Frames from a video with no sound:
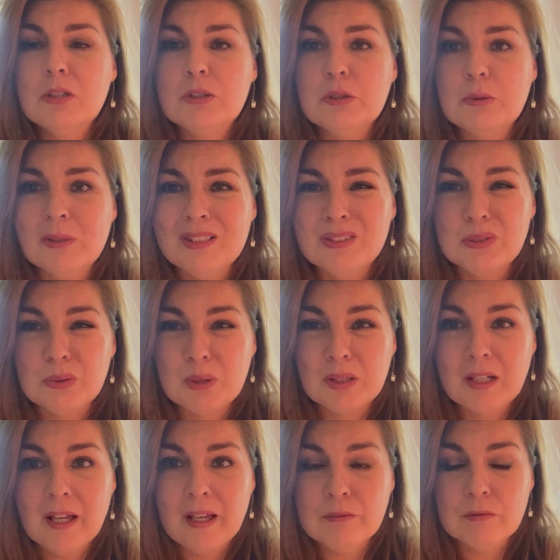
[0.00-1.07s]
to
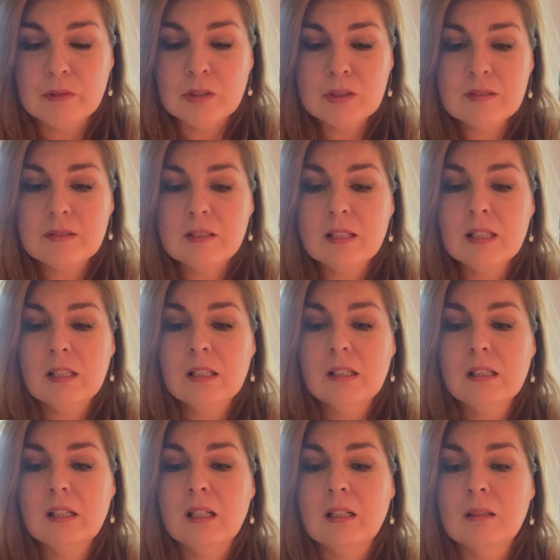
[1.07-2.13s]
endure
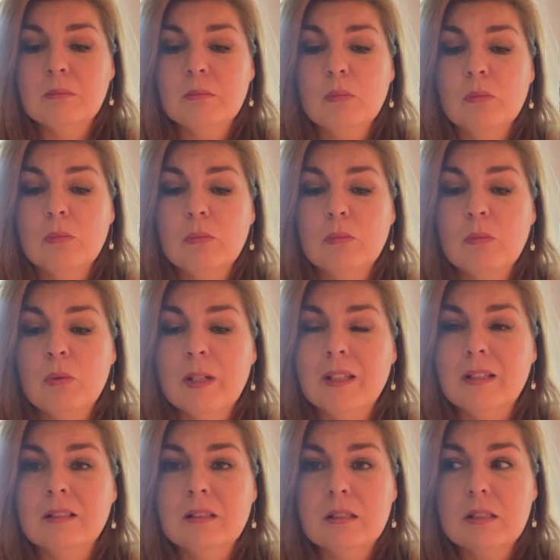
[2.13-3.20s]
adversity, um,
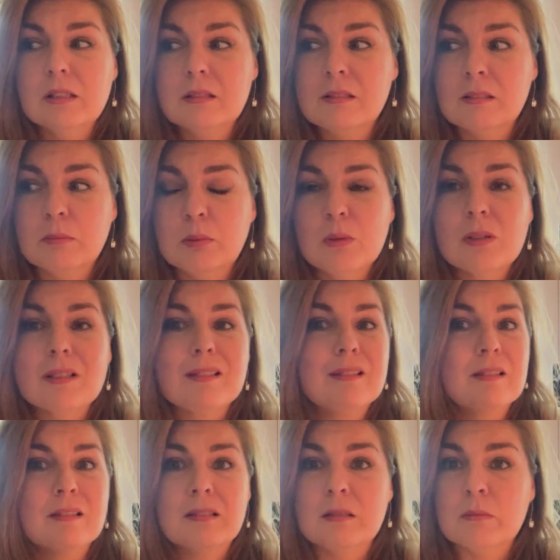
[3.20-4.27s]
when support
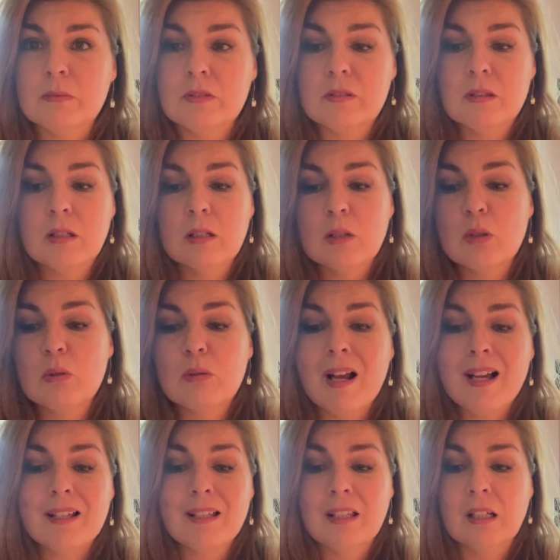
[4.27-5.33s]
systems are
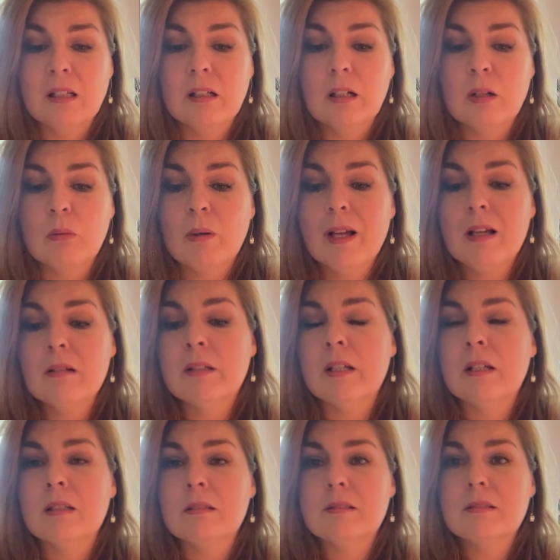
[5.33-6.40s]
cracking around
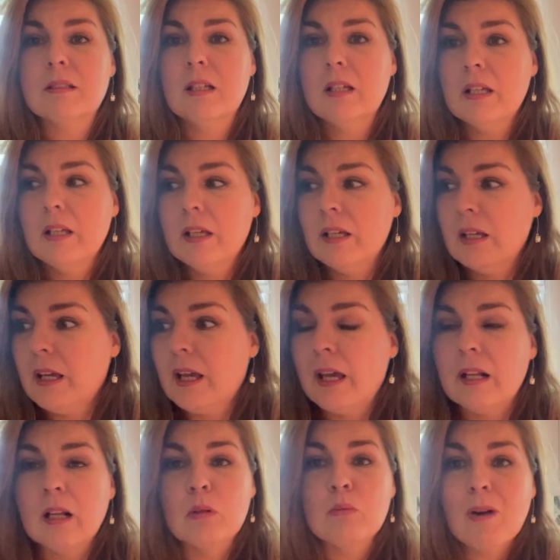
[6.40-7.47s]
us
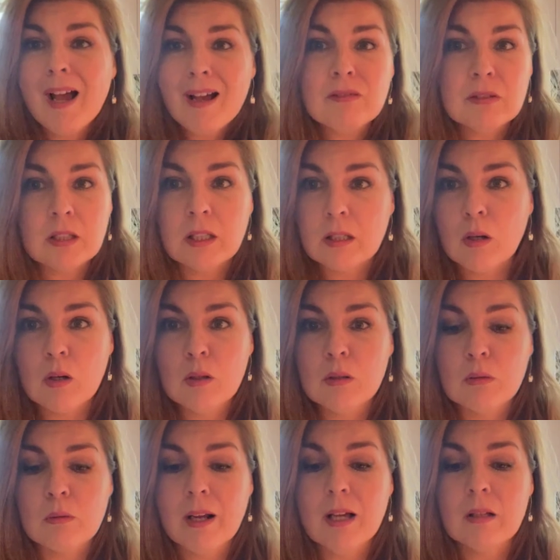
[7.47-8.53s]
and unraveling all
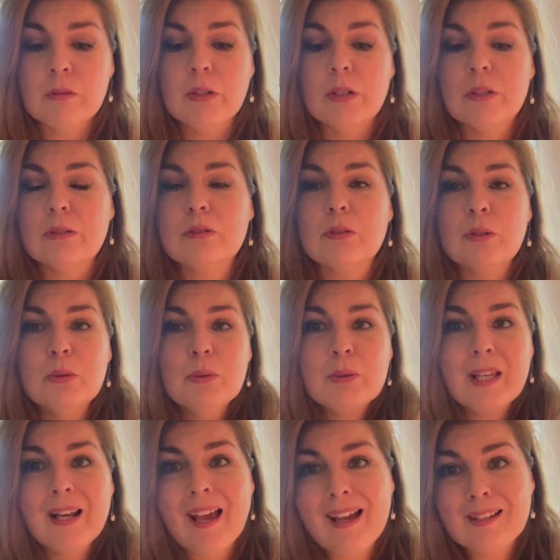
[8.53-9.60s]
around us, who
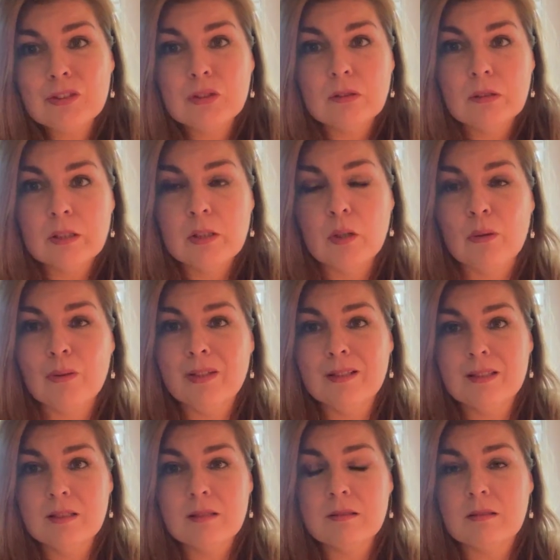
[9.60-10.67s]
can actually go the
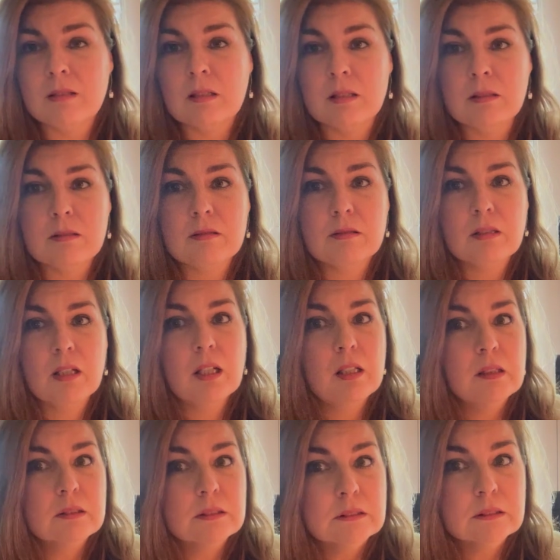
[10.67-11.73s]
distance?
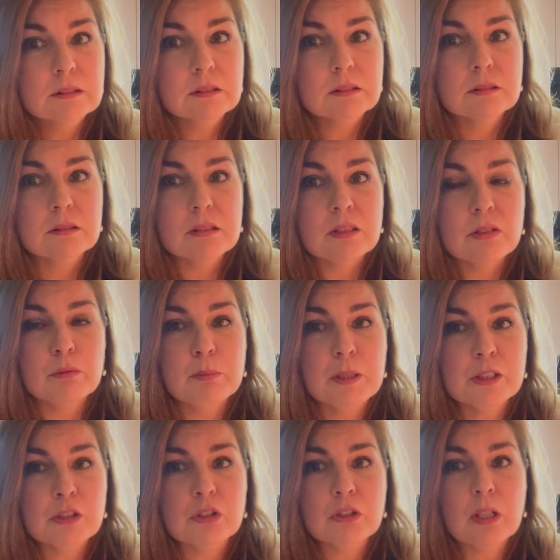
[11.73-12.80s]
You've
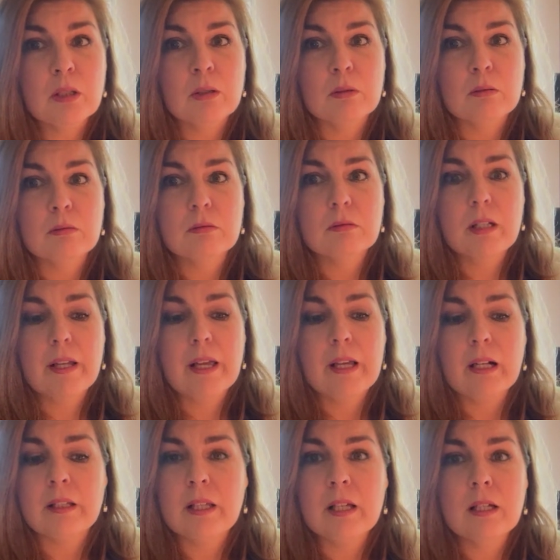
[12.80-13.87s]
been shown. And
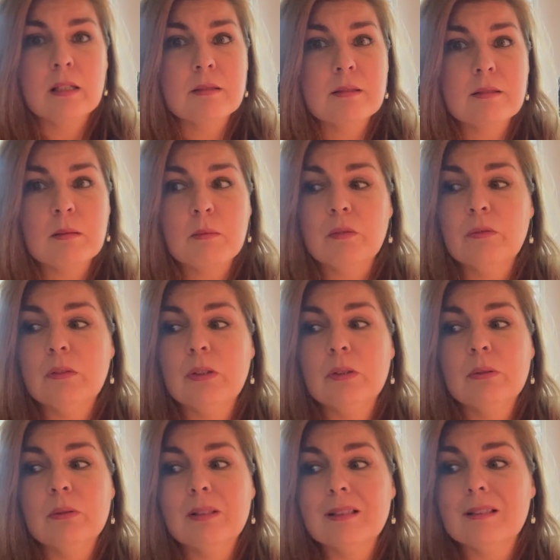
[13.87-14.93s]
again, some of
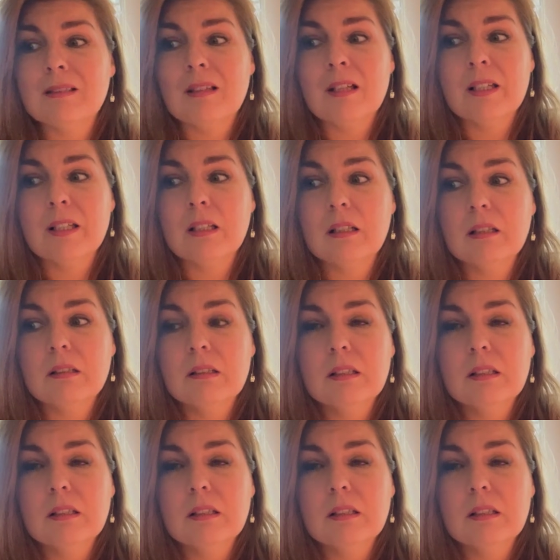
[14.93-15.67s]
you, it's like,